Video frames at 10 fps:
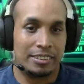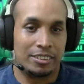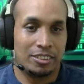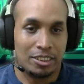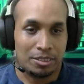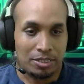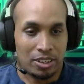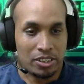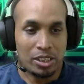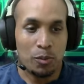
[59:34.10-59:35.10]
you know,
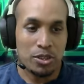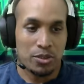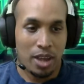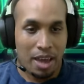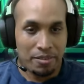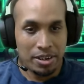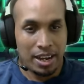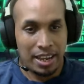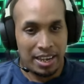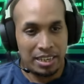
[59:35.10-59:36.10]
not only what you have on
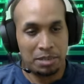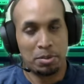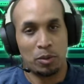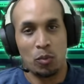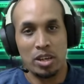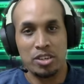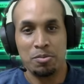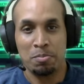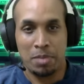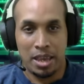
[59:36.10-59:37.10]
hand, but what you
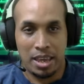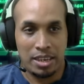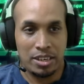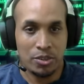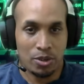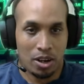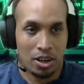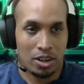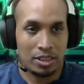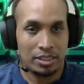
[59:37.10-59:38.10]
may
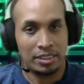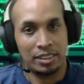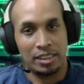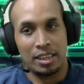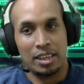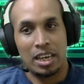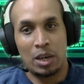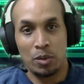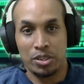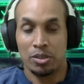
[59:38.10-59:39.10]
draw and
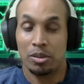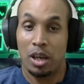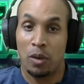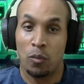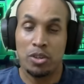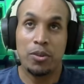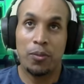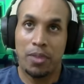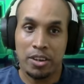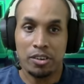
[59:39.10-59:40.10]
what you
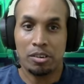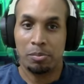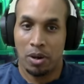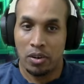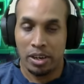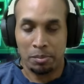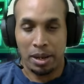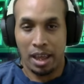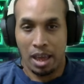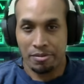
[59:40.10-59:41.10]
think your opponent might
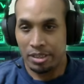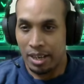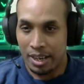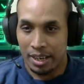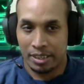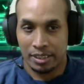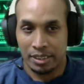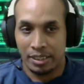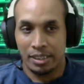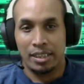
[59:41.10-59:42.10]
have on hand
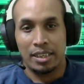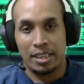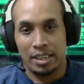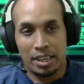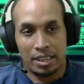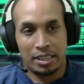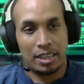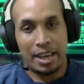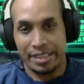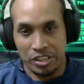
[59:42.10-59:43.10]

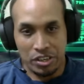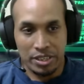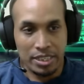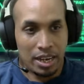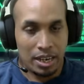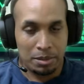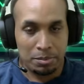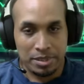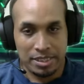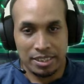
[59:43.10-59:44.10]
at certain
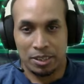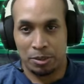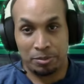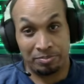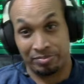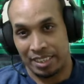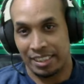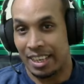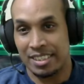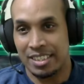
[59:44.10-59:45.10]
times. So
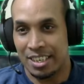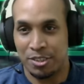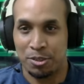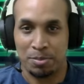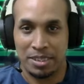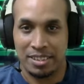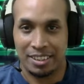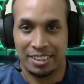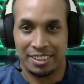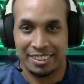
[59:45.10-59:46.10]
That's Techu basically.